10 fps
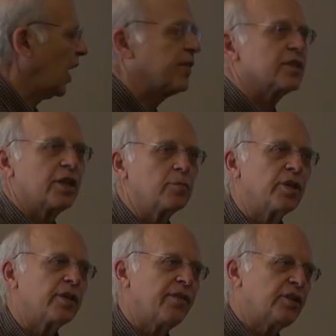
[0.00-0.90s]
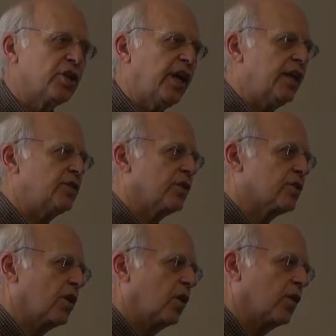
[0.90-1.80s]
on the subject of education.
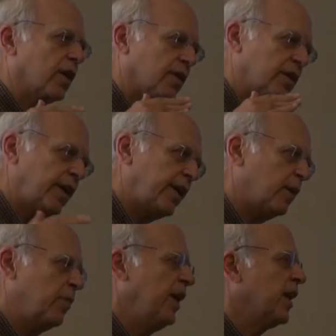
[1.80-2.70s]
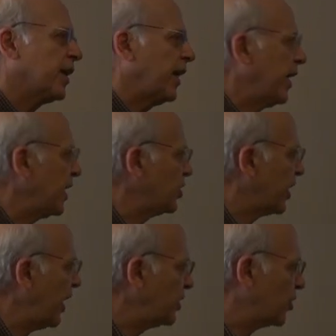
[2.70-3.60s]
So to him, getting
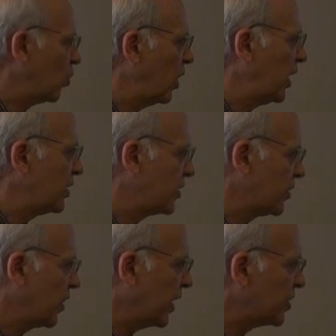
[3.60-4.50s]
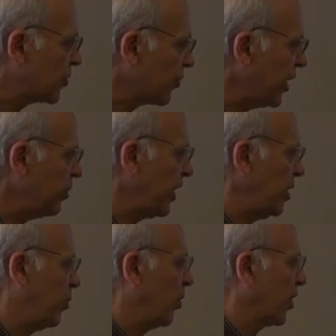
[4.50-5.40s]
education was extremely
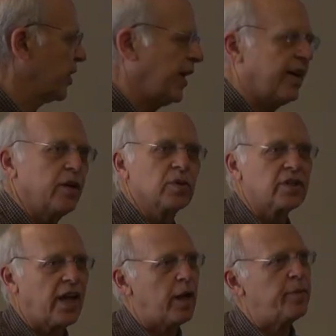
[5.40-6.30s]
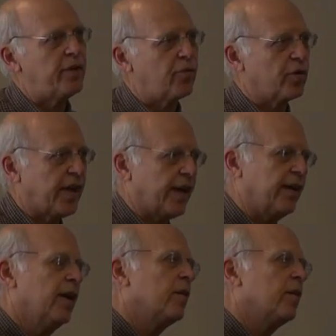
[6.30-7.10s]
important, and he was lobbying for that